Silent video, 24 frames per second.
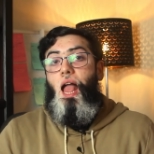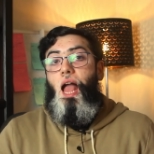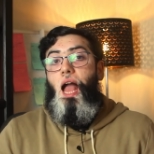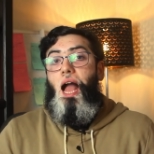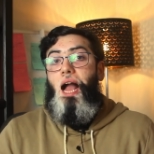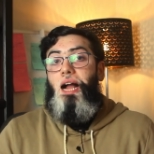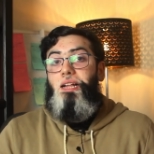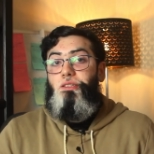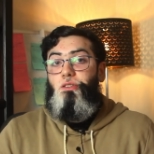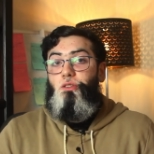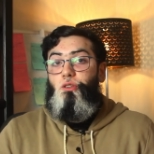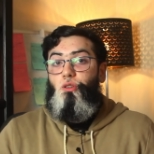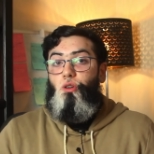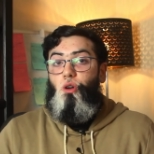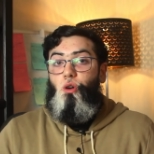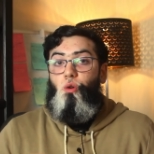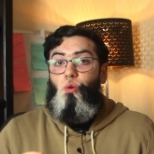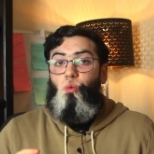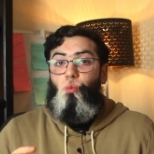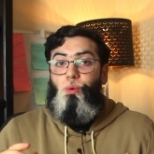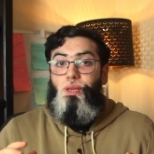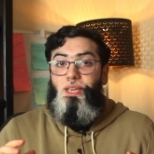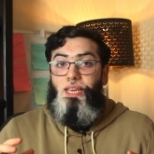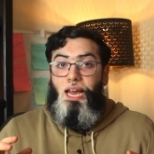And so
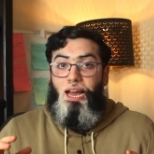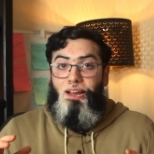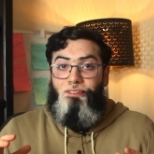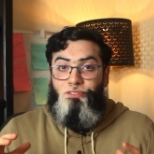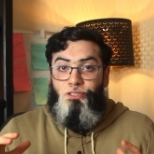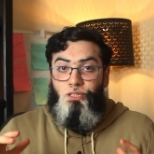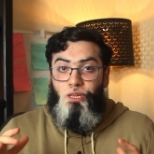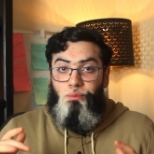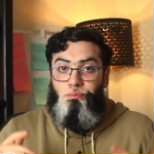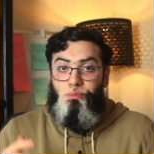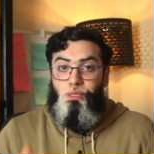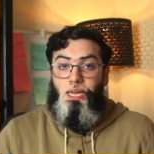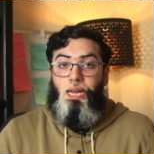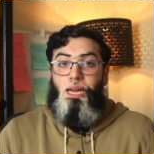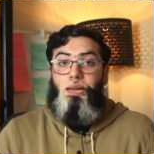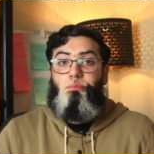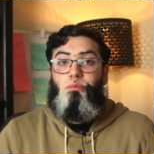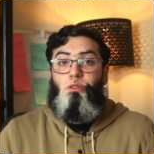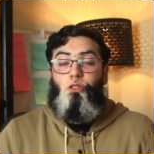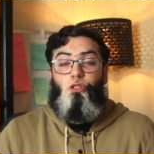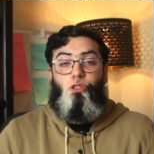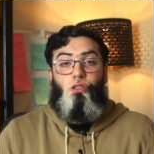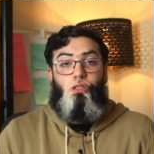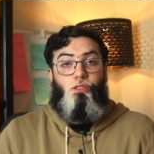we have some
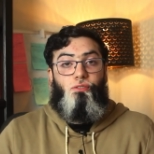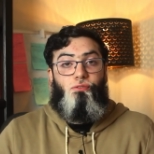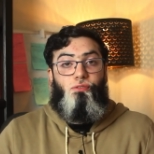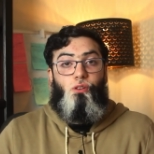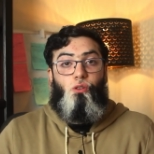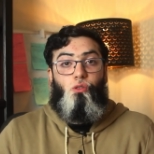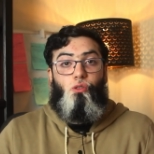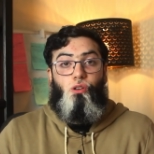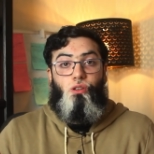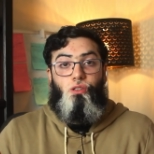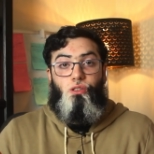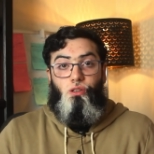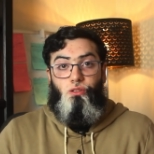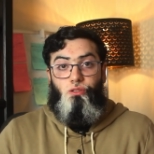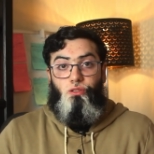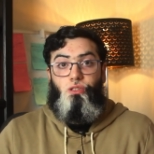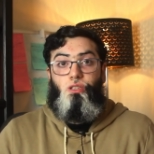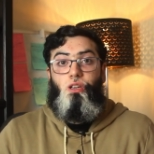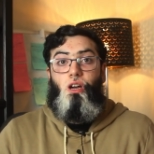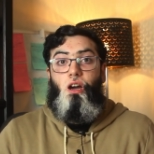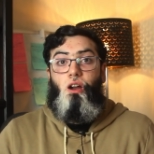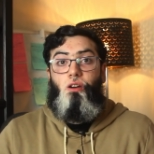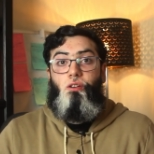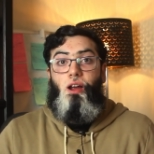time to just focus on
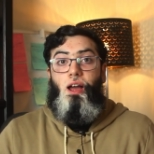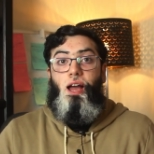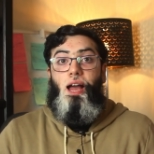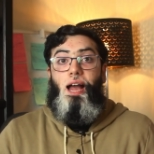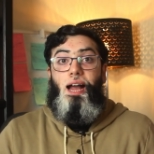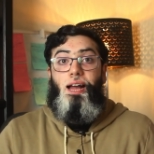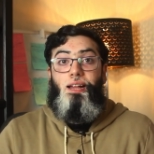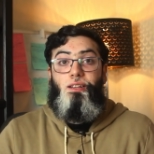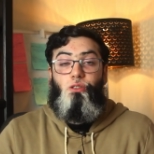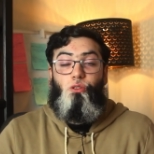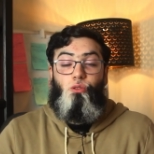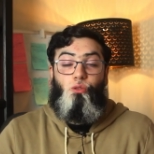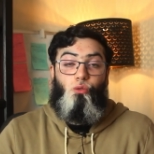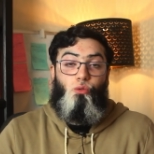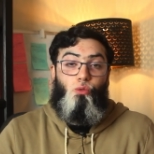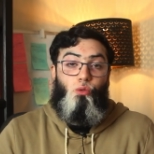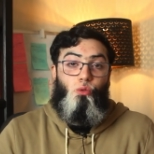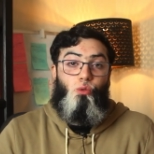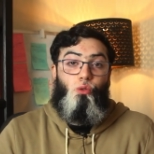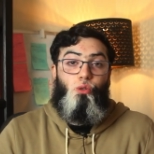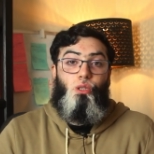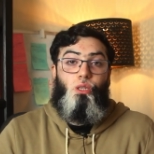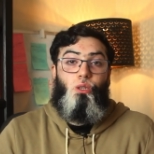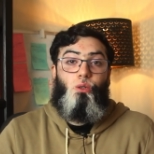Sarah, and to
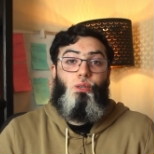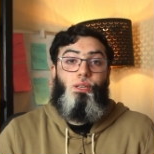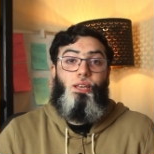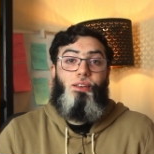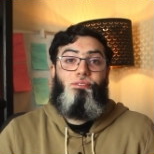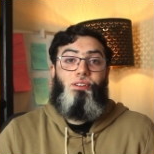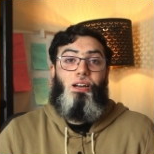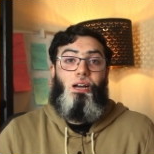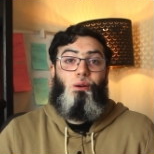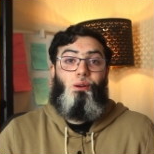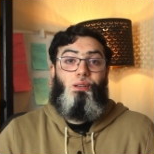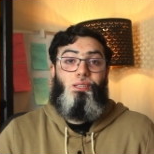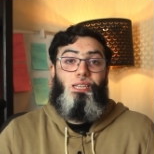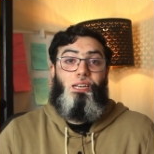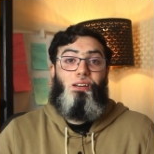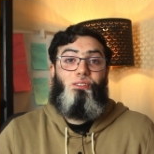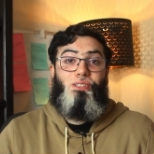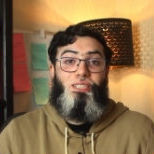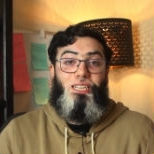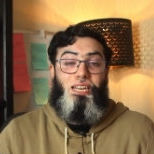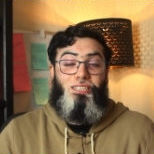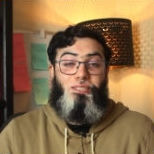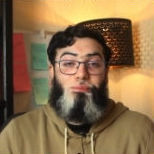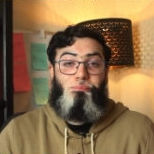also give
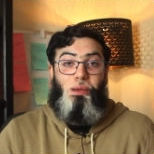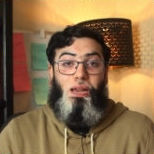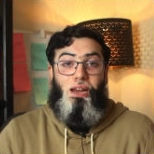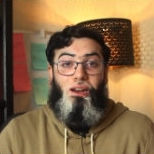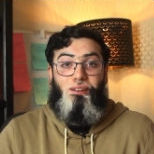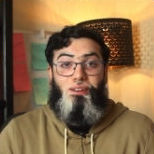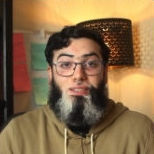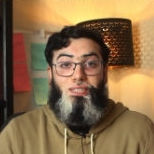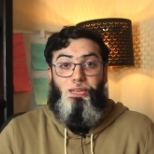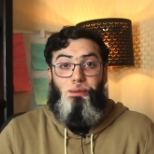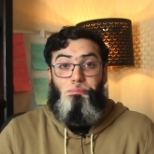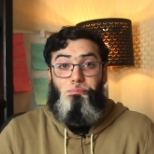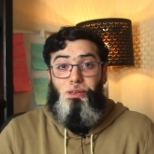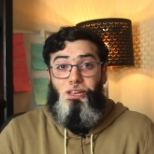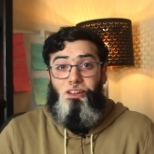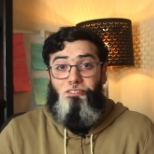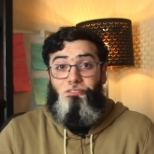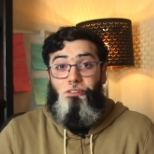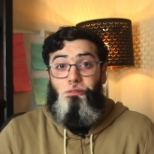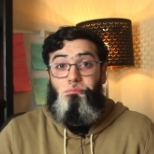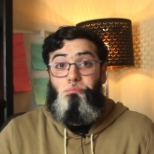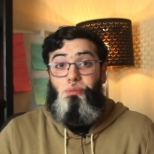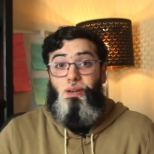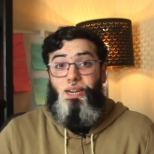ourselves as parents a bit
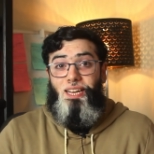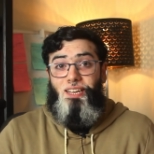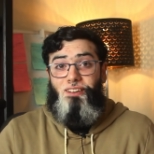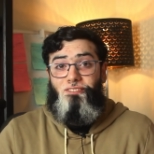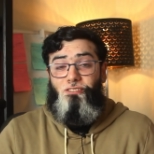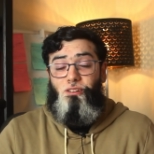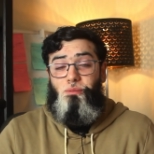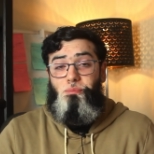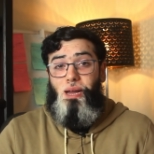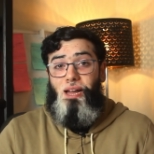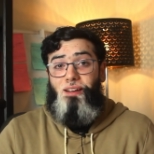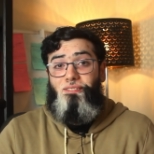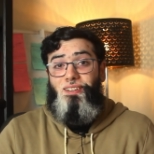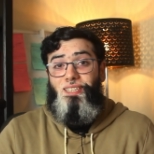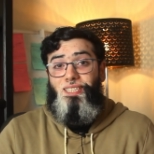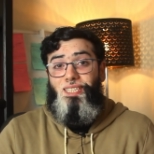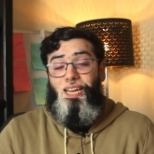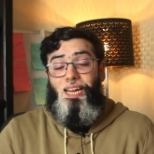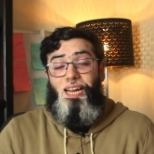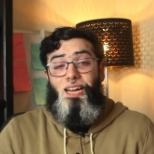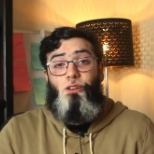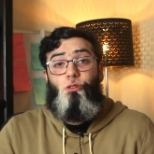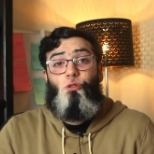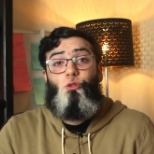of a break from having to
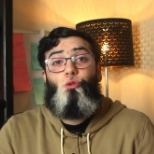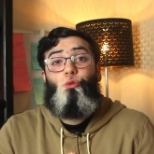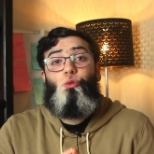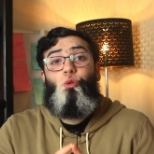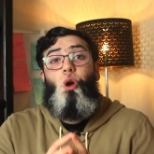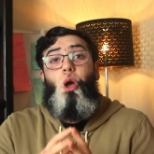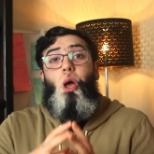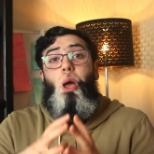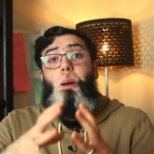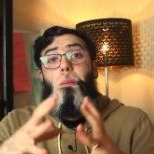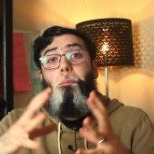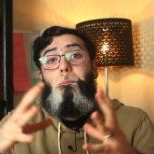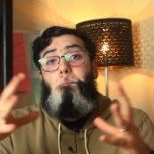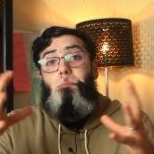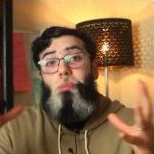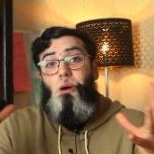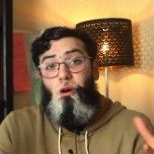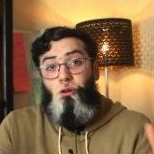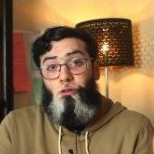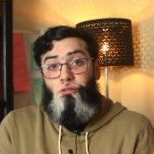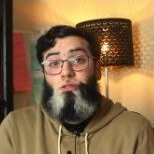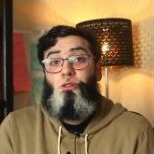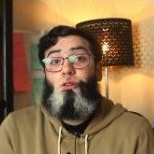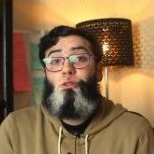handle
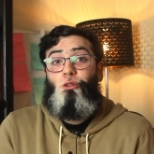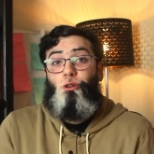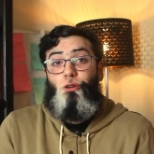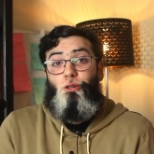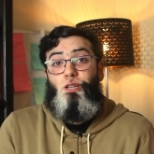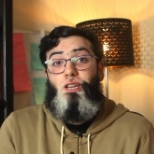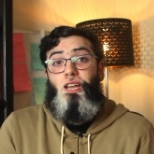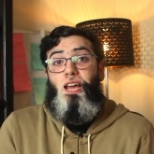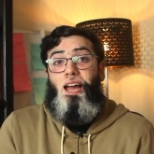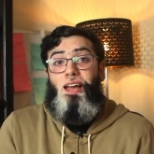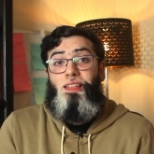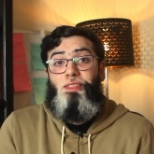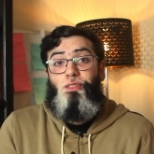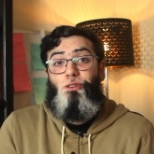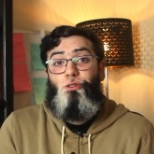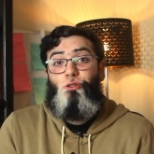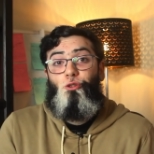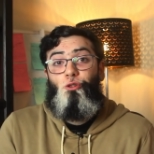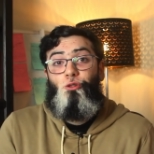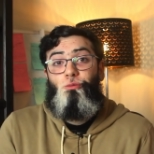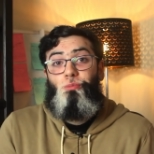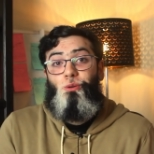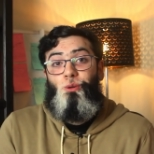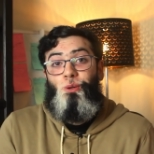both the toddler and the
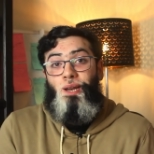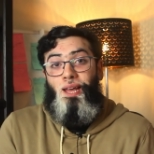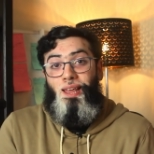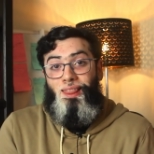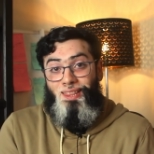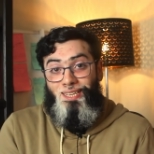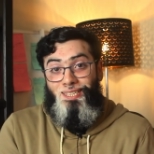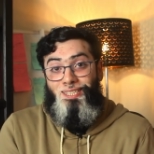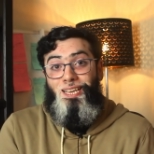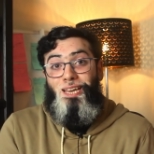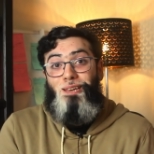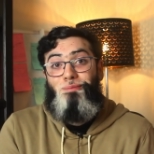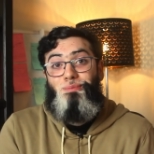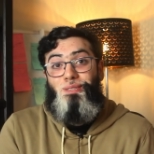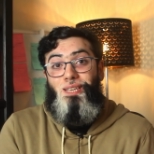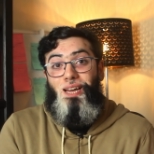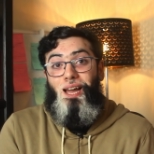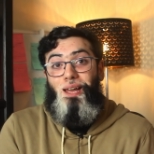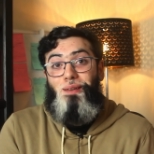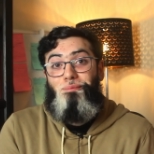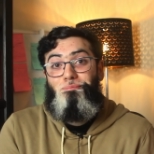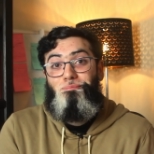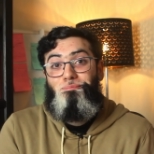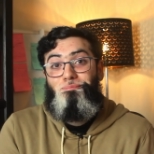newborn at the same
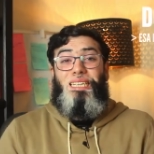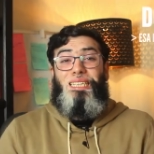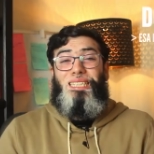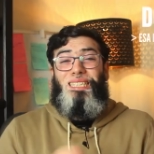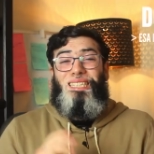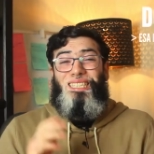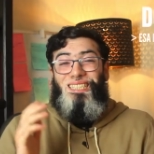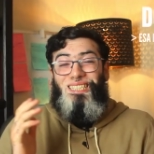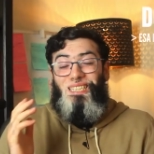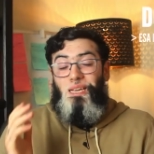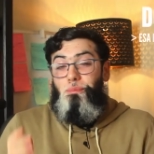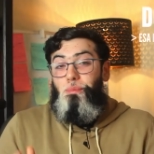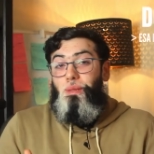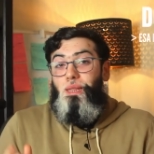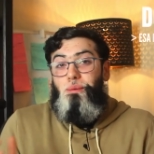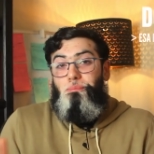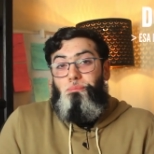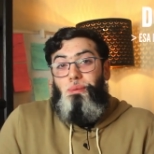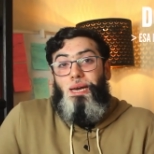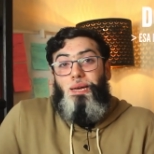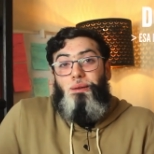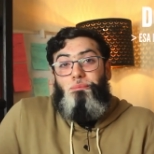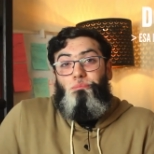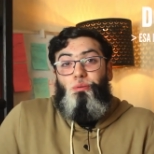time. Some of the
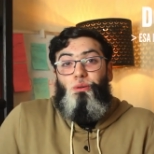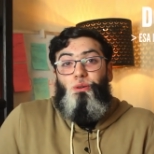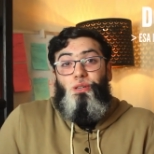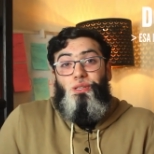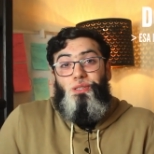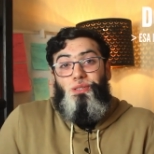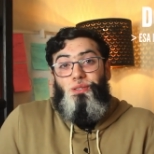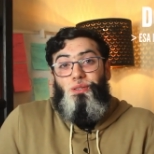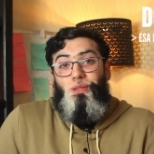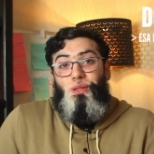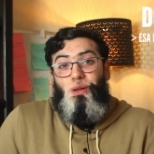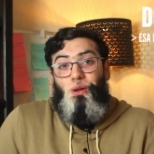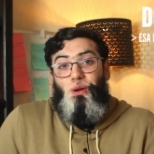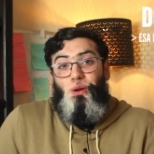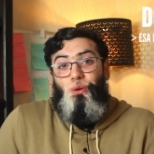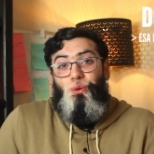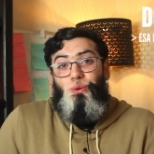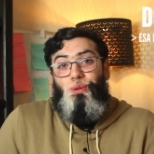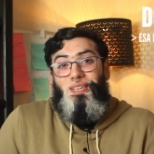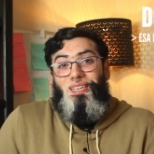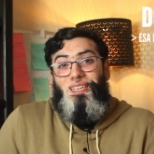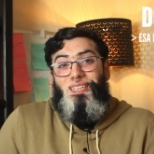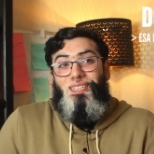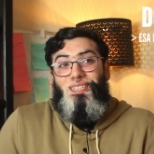bad points
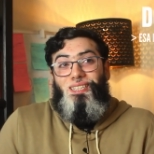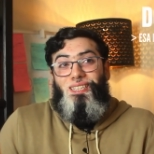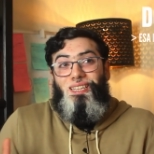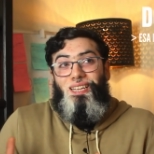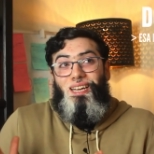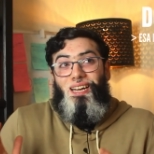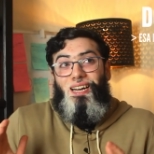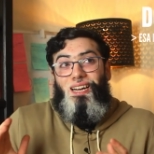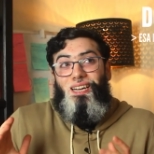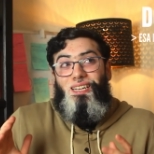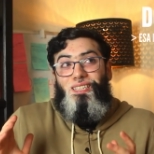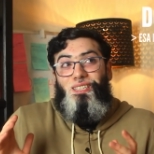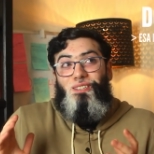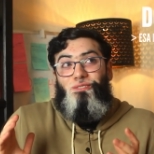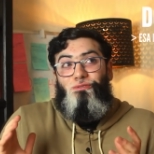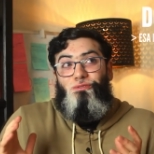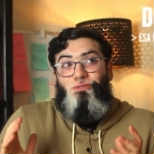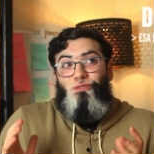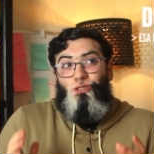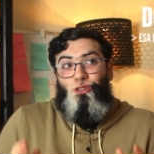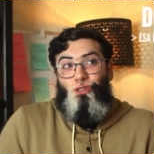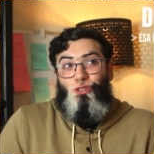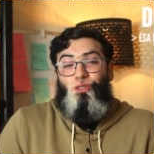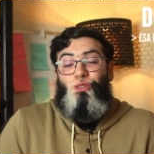though is that,
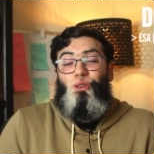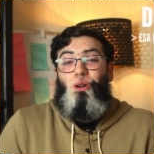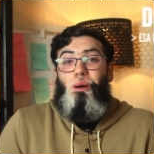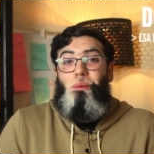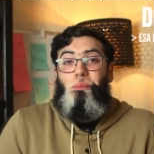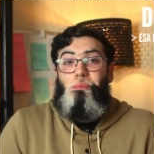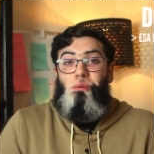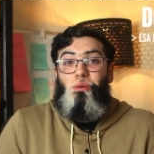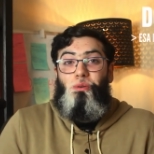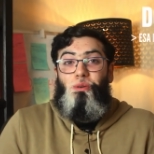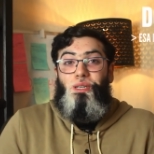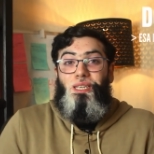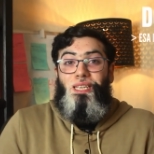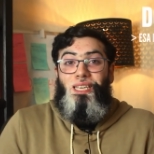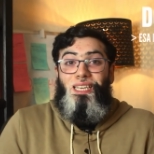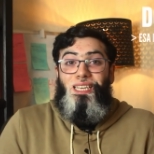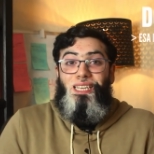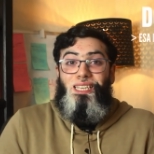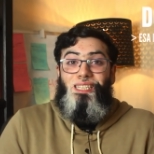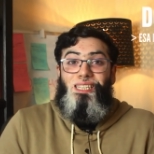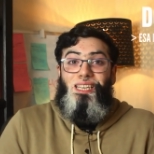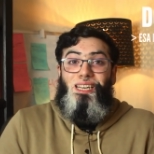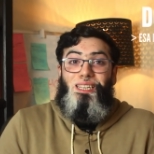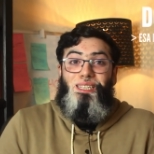for example,
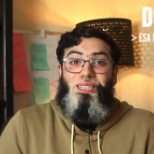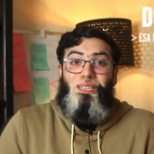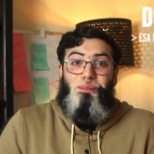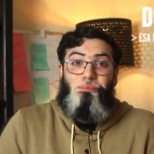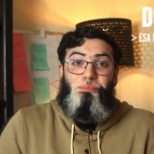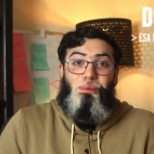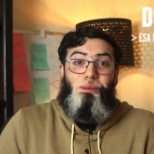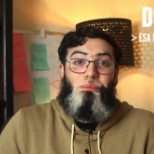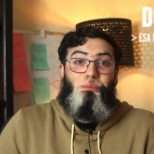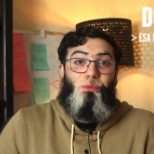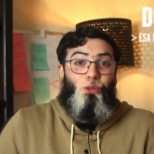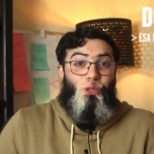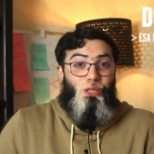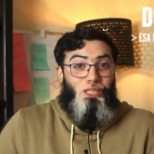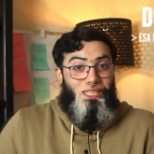Isa is a bit more